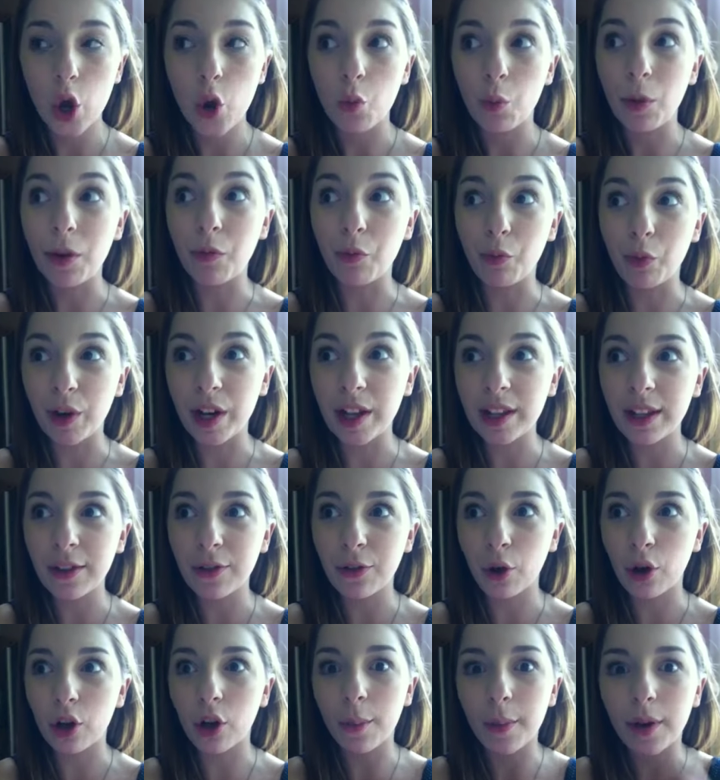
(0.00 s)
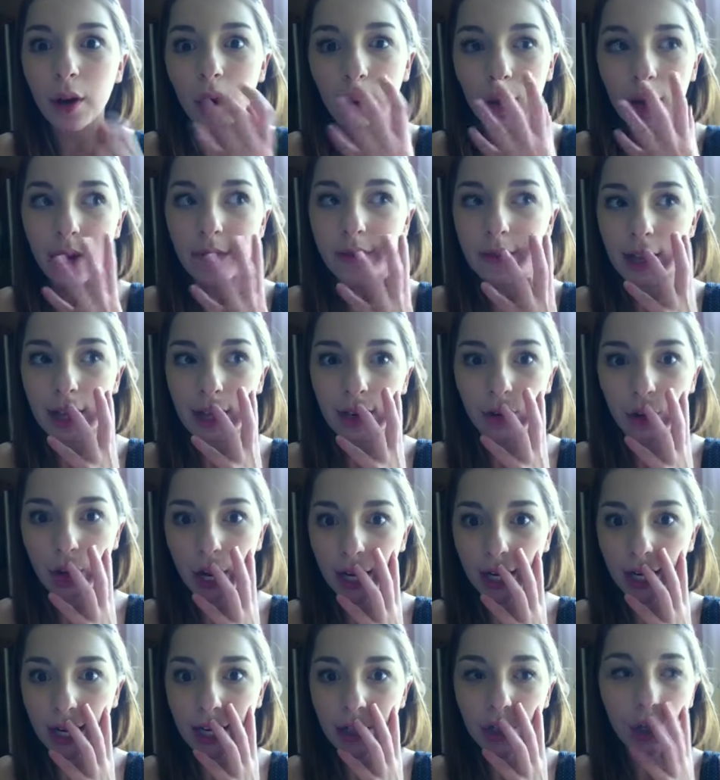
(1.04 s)
we really thought, oh my god, is that
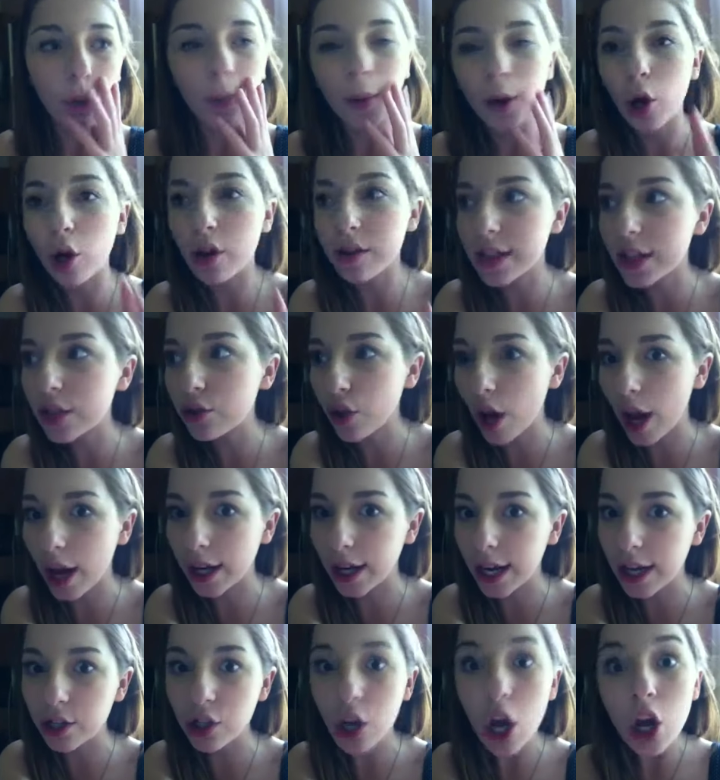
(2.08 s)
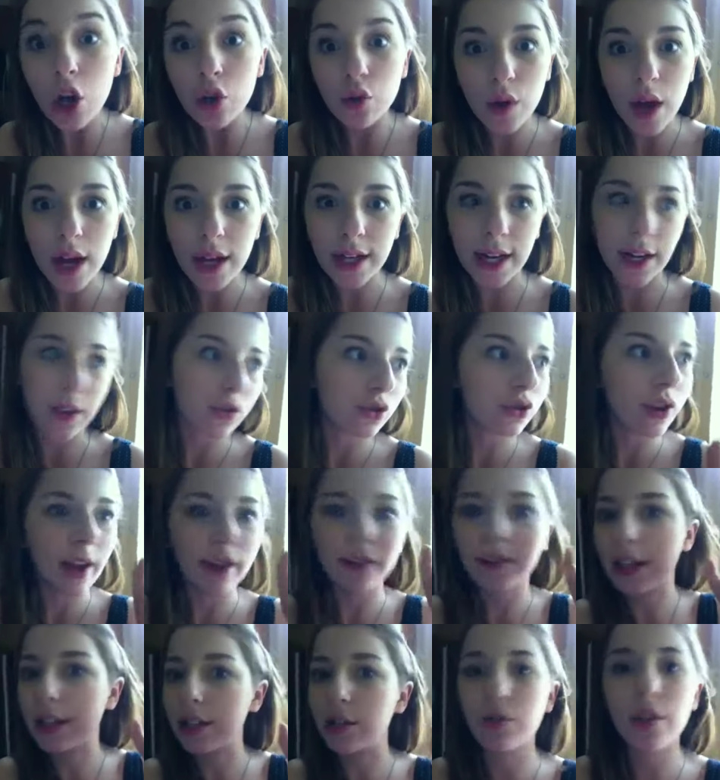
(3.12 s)
Dragon Age? Oh my god, is that Dragon Age? Dragon Age,
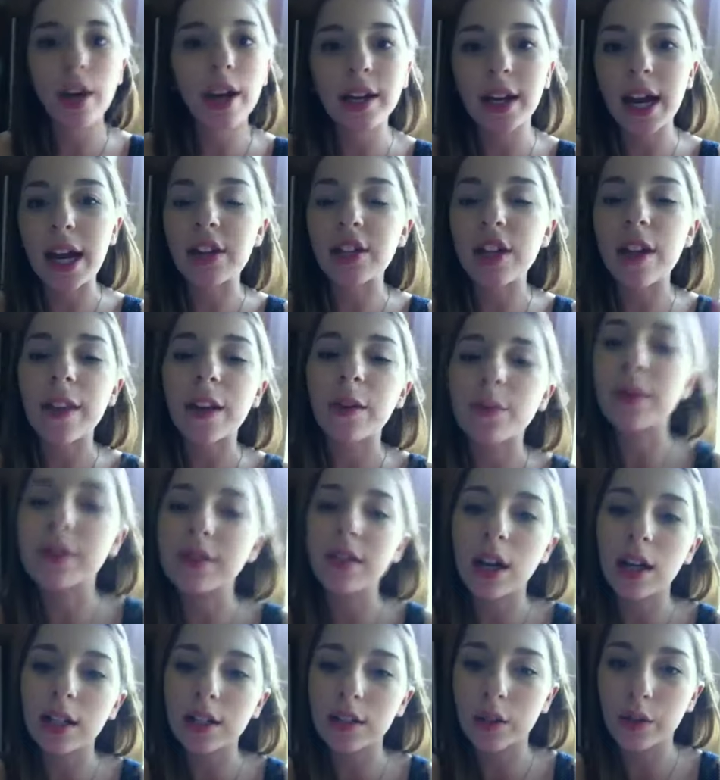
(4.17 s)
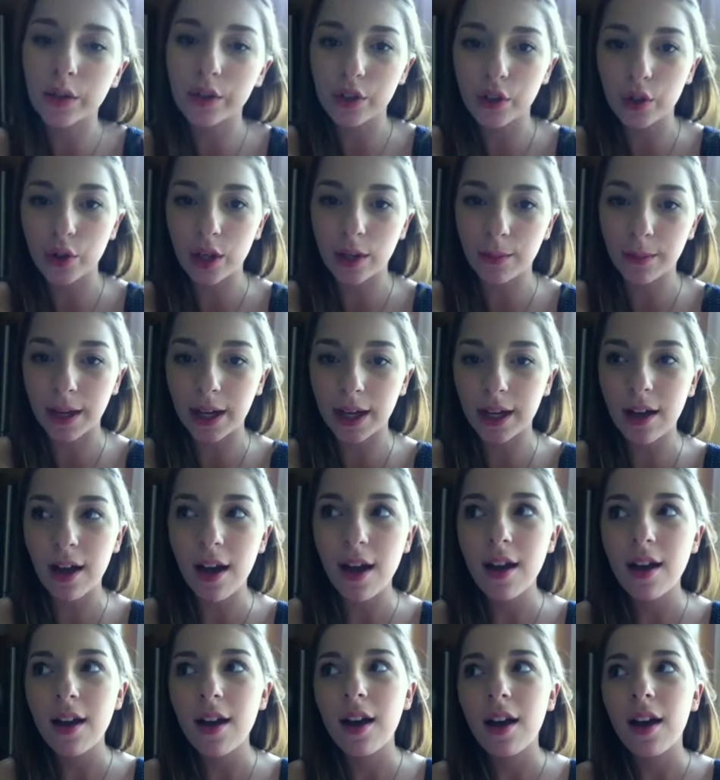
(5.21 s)
Dragon Age, Dragon Age. And then it was Dark Souls 2 and I'm like,
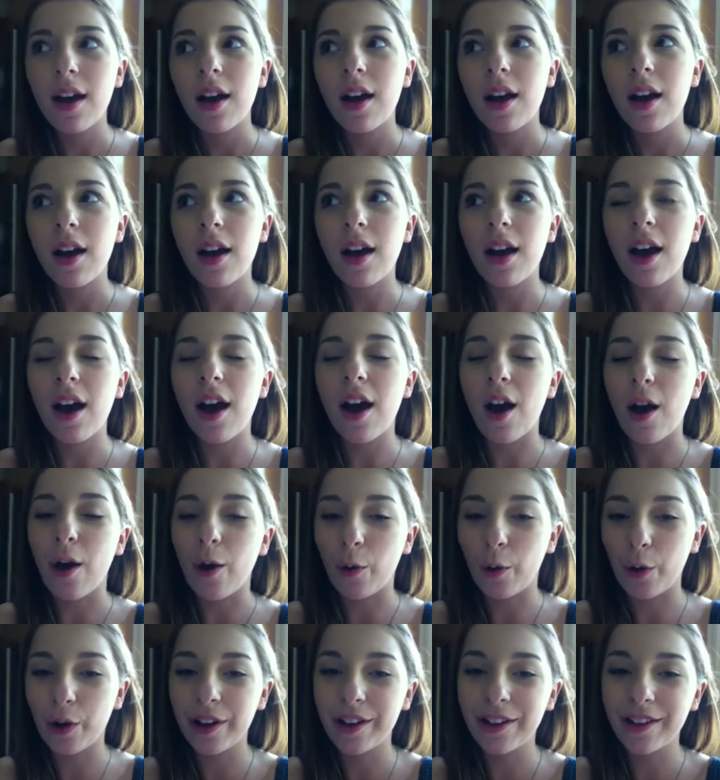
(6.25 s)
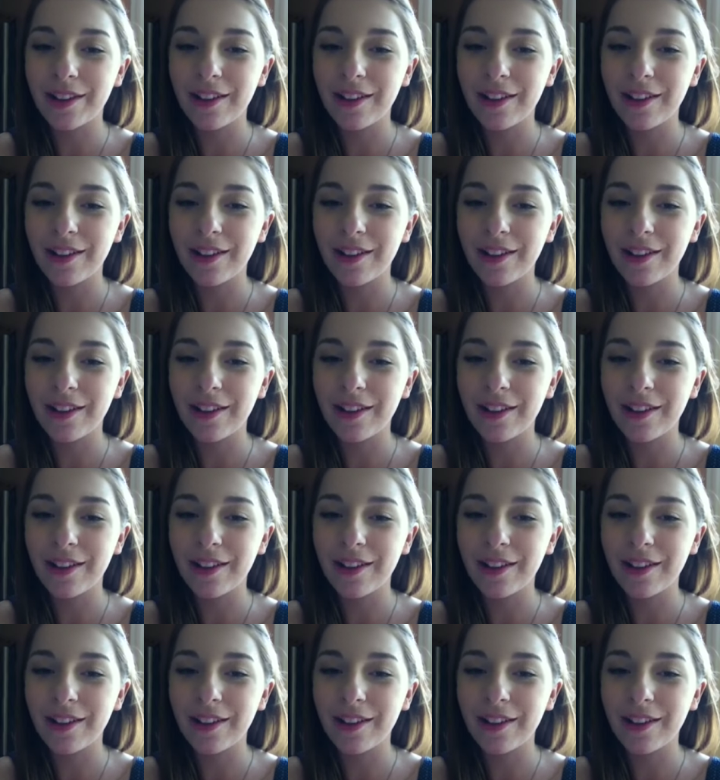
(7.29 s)
oh,